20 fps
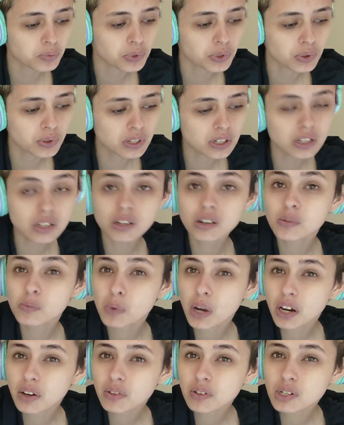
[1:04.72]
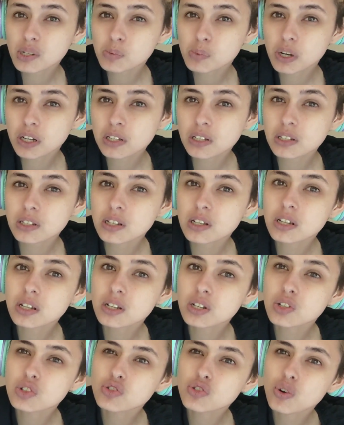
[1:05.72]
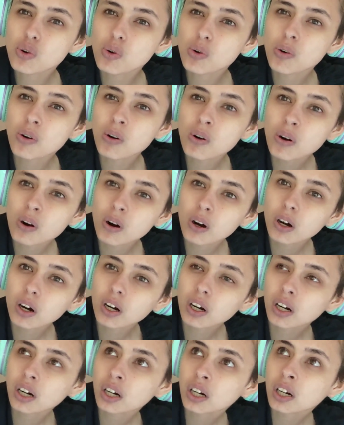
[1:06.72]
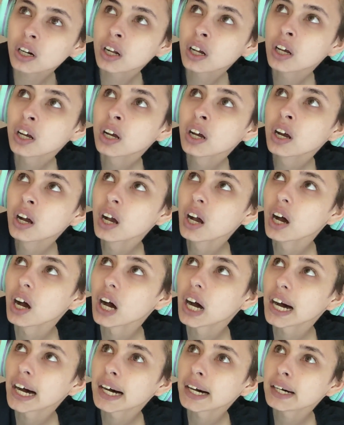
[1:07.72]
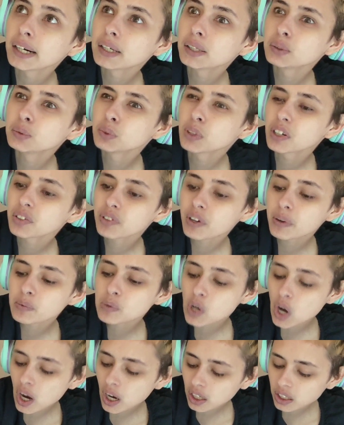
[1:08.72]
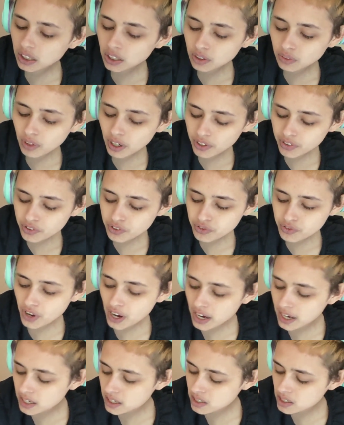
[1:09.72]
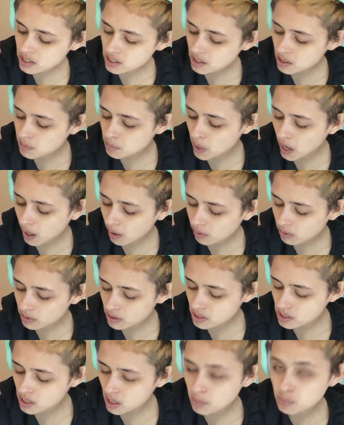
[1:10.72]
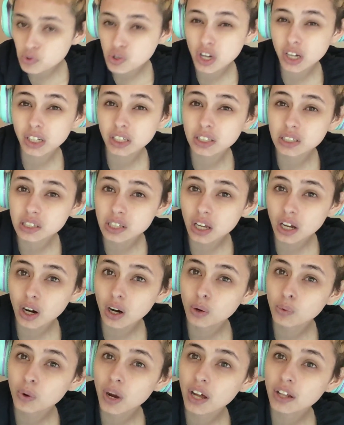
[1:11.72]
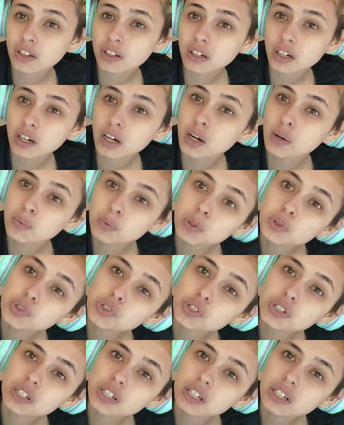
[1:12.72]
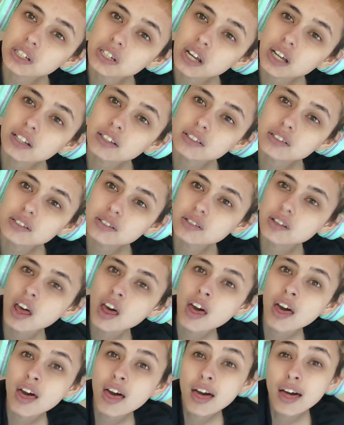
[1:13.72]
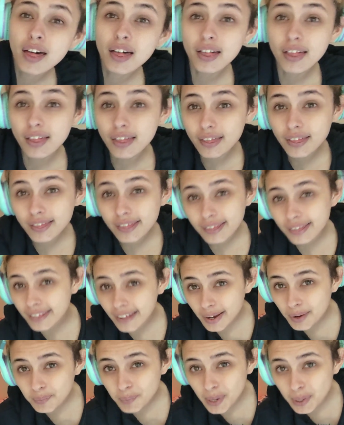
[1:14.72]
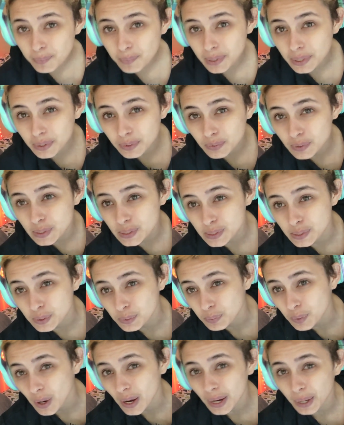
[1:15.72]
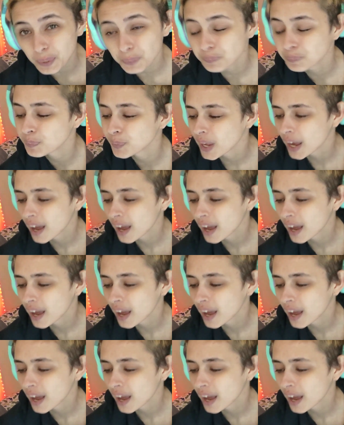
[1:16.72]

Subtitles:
muted in my responses, or if I'm talking rather fast about subjects that are rather emotionally intense, that might be the reason why.